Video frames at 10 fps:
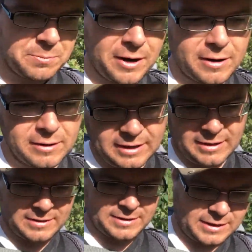apparently
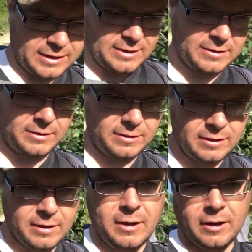this, at
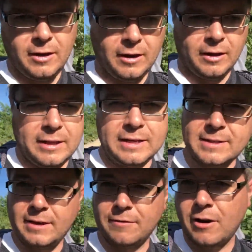least
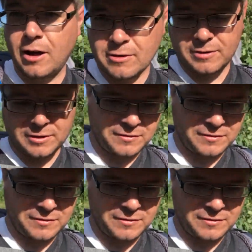the father in this